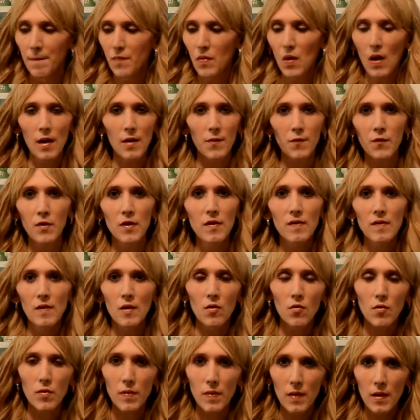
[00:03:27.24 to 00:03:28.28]
every
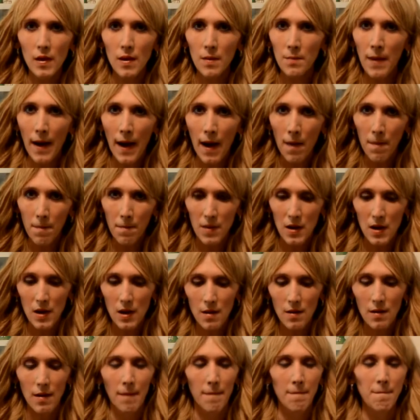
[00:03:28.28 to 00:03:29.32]
single thing about
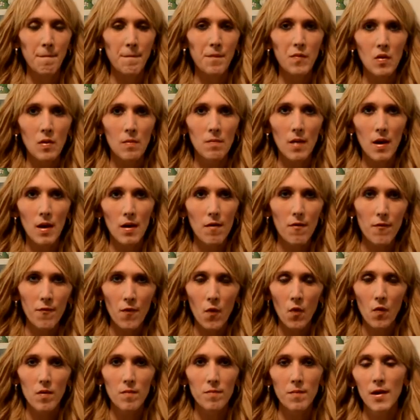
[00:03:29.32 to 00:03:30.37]
me to make
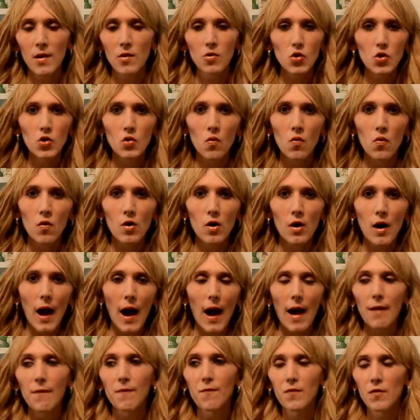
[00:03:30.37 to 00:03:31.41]
for, make sure
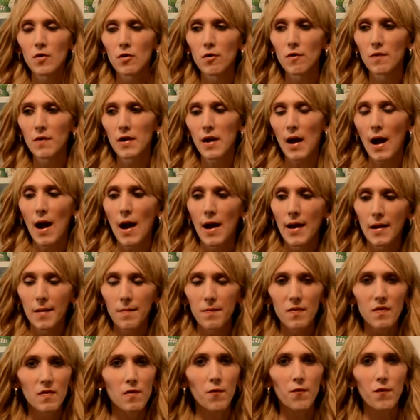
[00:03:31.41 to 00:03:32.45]
I feel that I am
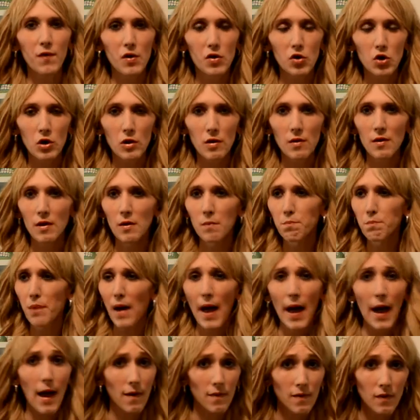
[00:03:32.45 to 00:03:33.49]
sufficiently
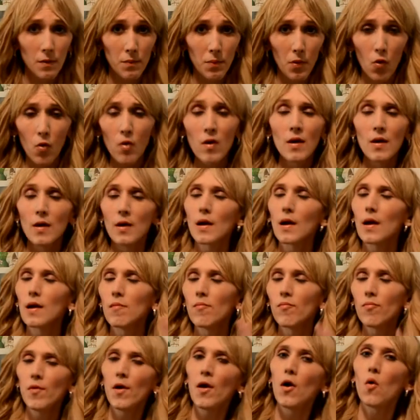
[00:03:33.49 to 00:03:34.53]
passable.
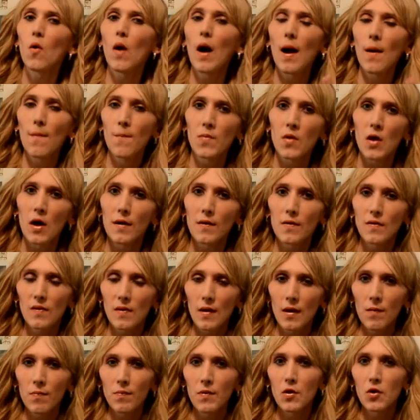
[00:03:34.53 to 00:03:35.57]
And no, I'm not
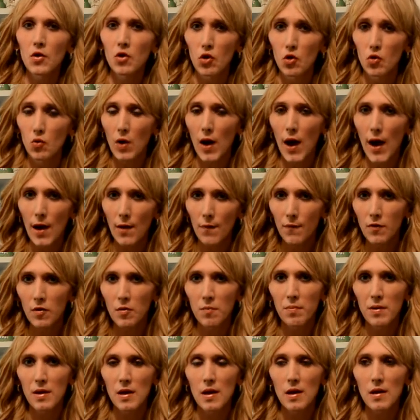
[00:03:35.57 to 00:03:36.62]
saying that you have to
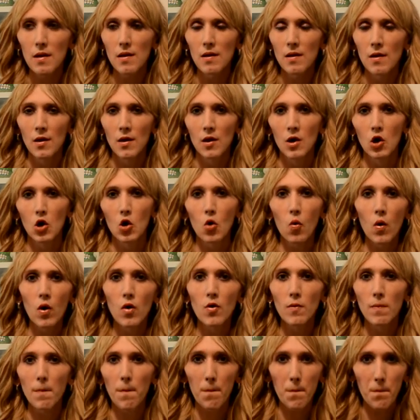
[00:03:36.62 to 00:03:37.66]
be
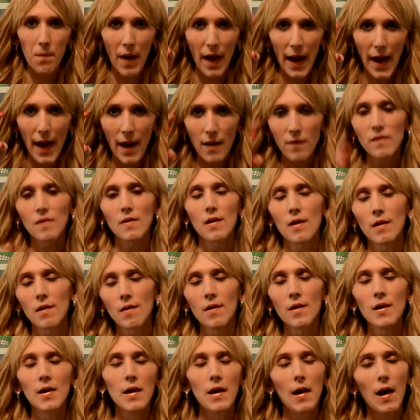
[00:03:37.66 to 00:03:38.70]
quote passing.
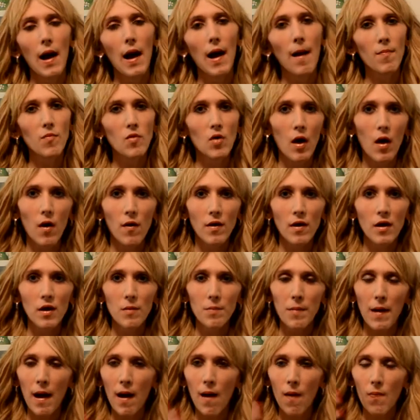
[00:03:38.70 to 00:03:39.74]
I'm talking
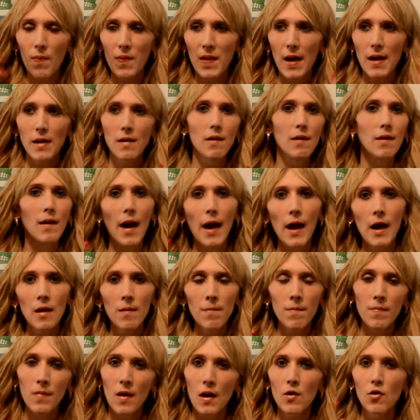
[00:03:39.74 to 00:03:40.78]
about that
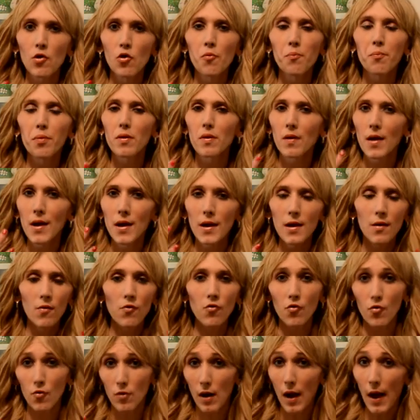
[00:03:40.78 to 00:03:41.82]
game that you play in
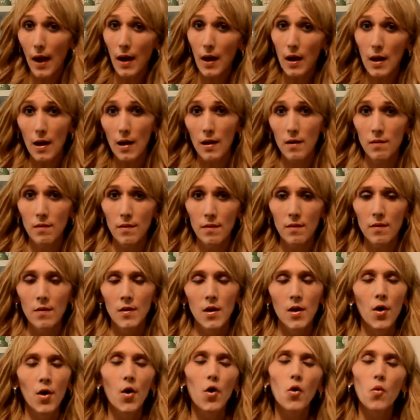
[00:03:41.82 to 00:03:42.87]
your head
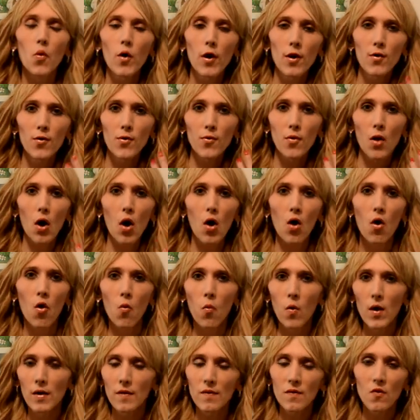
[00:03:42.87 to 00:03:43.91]
where you're
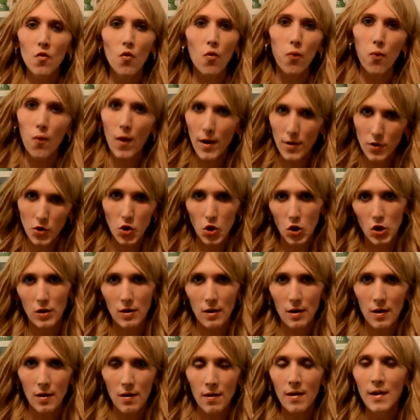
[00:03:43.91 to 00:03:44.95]
always
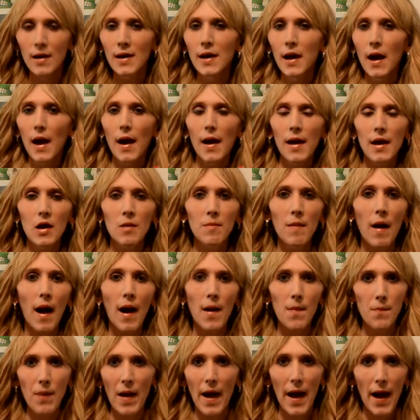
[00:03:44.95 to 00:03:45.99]
questioning, am I
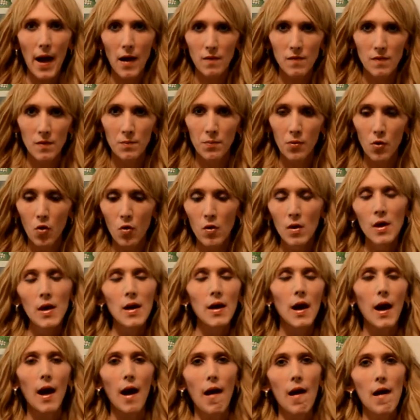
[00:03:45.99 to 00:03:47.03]
passable?
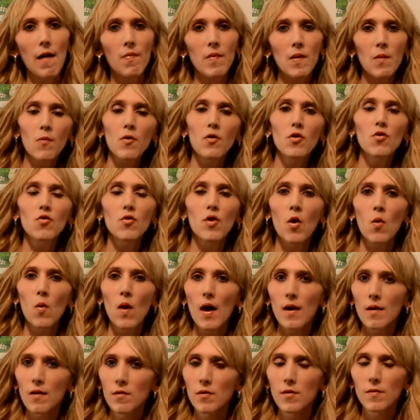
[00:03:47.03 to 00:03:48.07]
And then when you go
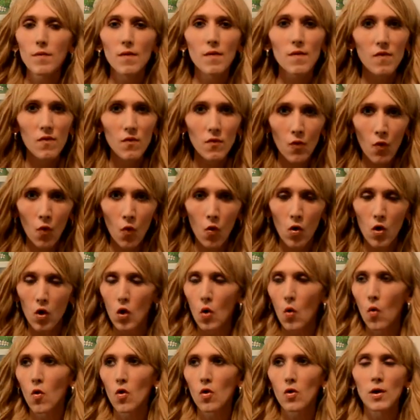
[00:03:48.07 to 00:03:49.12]
out into the store
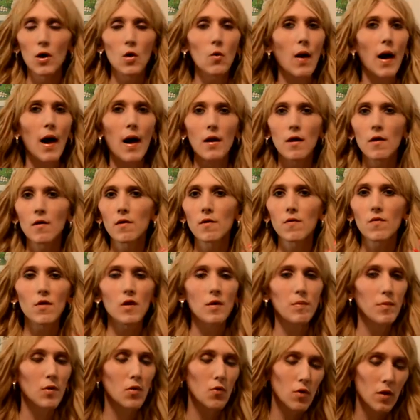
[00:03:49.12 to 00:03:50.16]
or go out into the
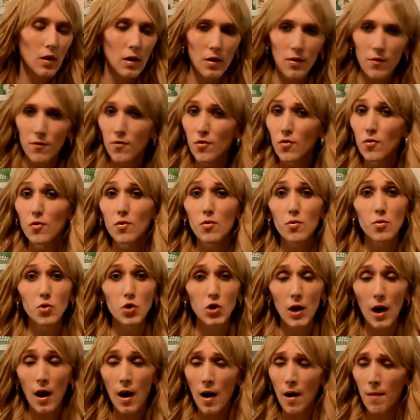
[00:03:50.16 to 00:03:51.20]
community or to your
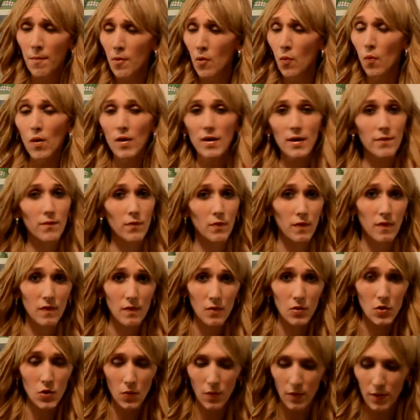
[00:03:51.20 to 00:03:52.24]
job or whatever the
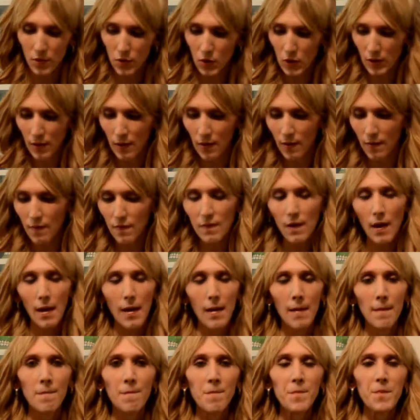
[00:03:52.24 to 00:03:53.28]
situation is,
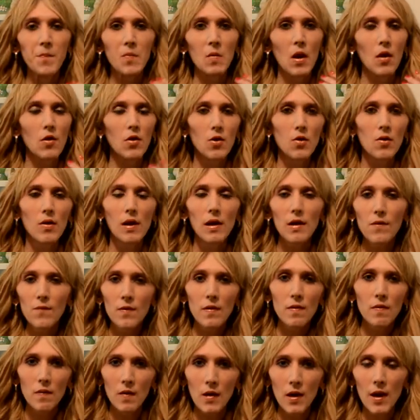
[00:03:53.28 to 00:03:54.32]
you know,
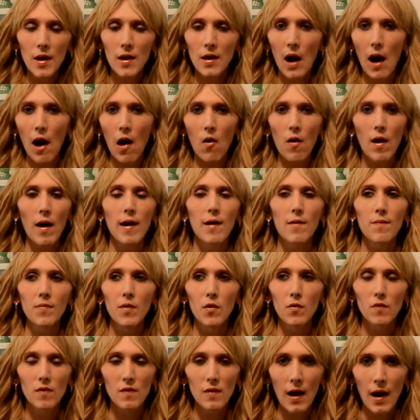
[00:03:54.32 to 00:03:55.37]
even then I'll have
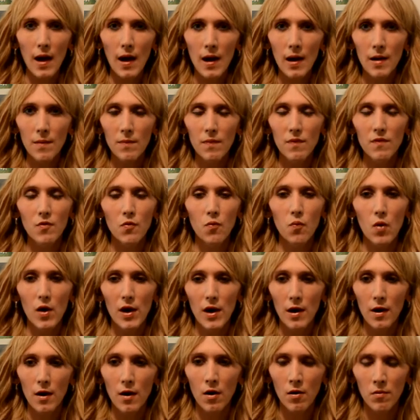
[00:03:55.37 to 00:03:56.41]
those times to
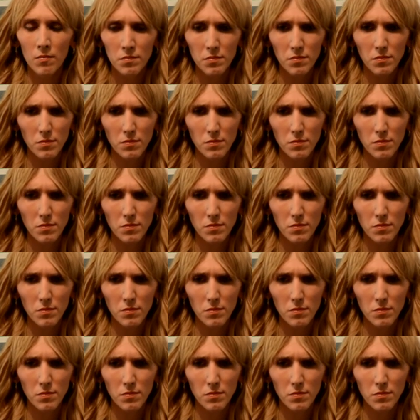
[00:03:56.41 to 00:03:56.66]
where